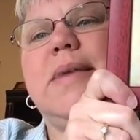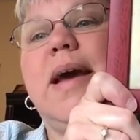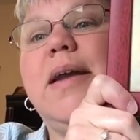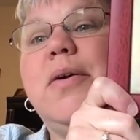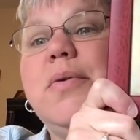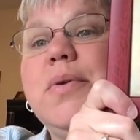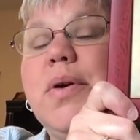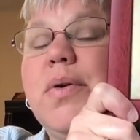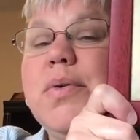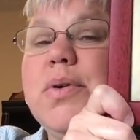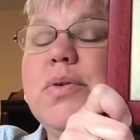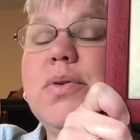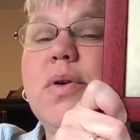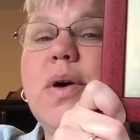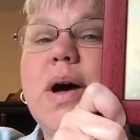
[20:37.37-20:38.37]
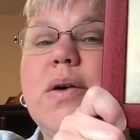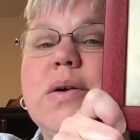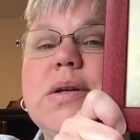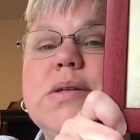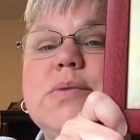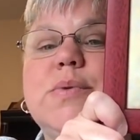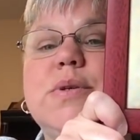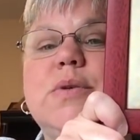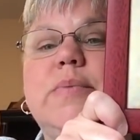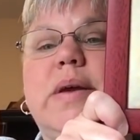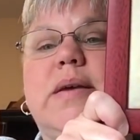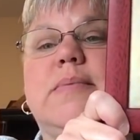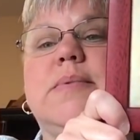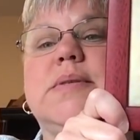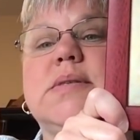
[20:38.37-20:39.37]
I don't know. You know how it is when you
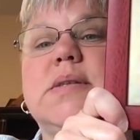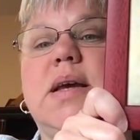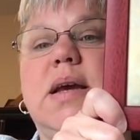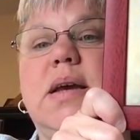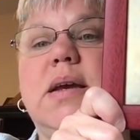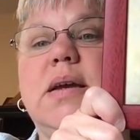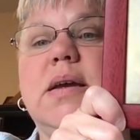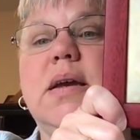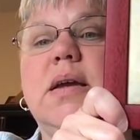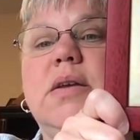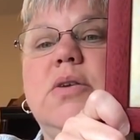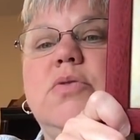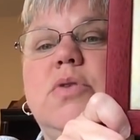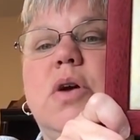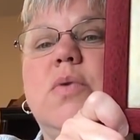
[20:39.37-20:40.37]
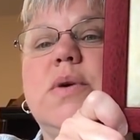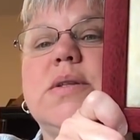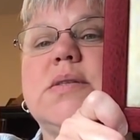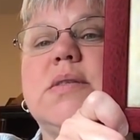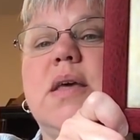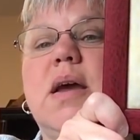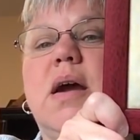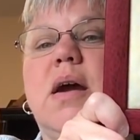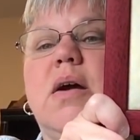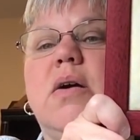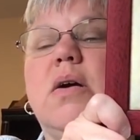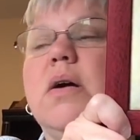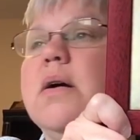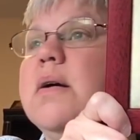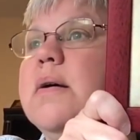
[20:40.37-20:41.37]
make a mistake and you know it's
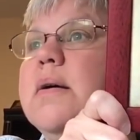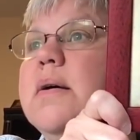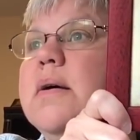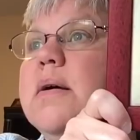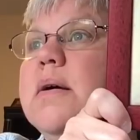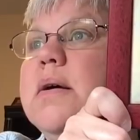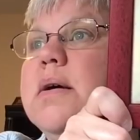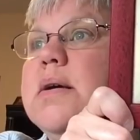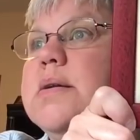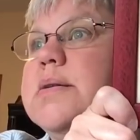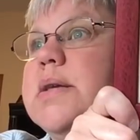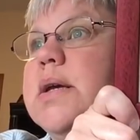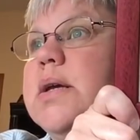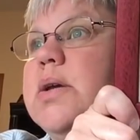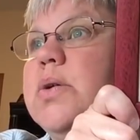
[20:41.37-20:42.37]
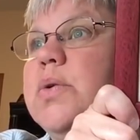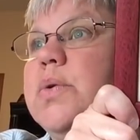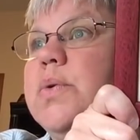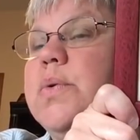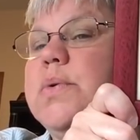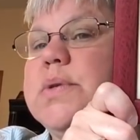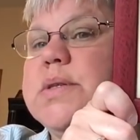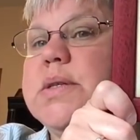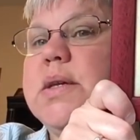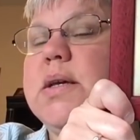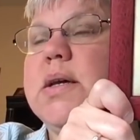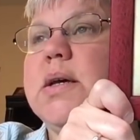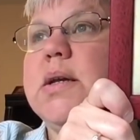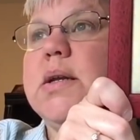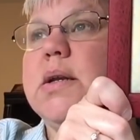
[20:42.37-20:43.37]
there, is that you
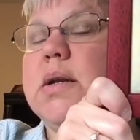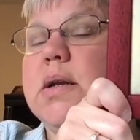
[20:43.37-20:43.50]
see it.